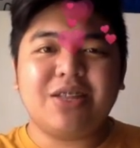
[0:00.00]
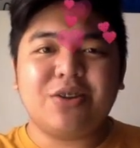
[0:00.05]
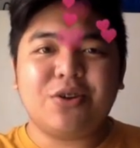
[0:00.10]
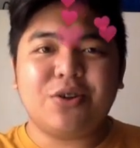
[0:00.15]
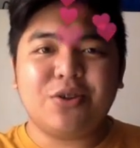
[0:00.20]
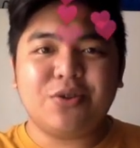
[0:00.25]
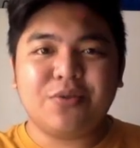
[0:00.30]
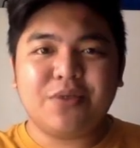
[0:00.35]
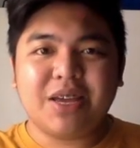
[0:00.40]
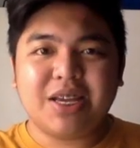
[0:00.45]

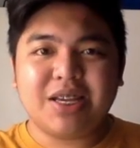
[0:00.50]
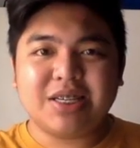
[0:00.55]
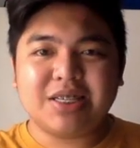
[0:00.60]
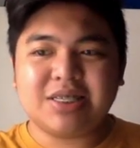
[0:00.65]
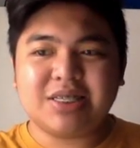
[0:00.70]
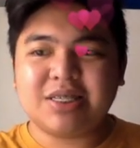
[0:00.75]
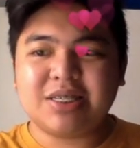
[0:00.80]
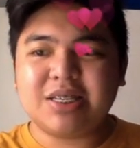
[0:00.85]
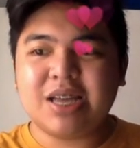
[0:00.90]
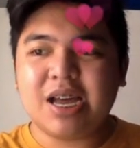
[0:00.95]

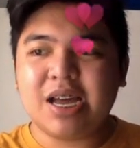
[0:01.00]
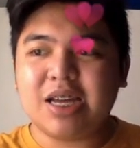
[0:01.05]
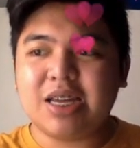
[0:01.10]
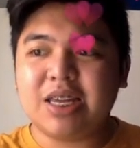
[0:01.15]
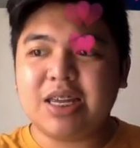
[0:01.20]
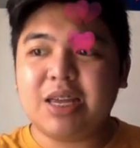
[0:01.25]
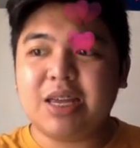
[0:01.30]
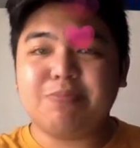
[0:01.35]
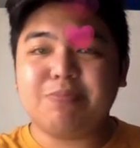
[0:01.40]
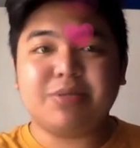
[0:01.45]
always
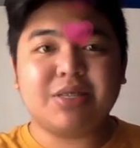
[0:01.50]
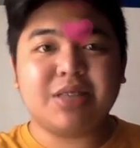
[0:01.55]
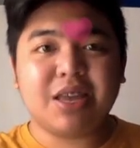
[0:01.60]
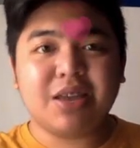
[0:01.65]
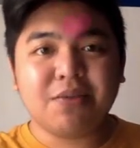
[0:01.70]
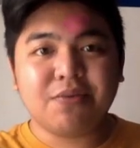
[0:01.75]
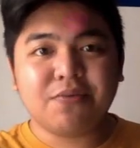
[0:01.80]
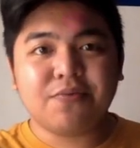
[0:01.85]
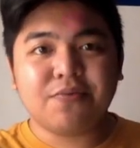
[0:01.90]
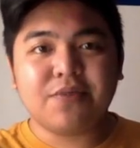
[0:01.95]
keep
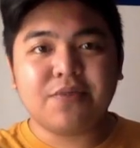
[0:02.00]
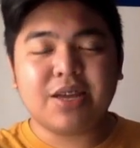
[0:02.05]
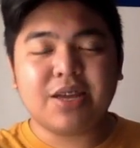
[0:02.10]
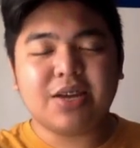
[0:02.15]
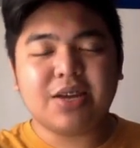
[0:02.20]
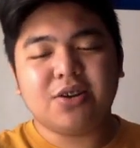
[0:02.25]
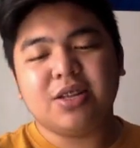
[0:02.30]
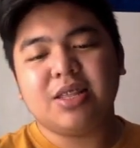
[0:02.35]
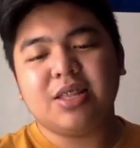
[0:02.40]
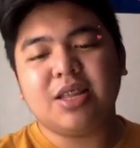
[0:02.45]
safe.
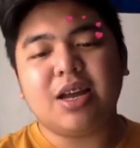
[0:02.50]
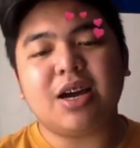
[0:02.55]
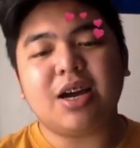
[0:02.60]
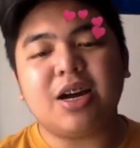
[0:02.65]
Ayun.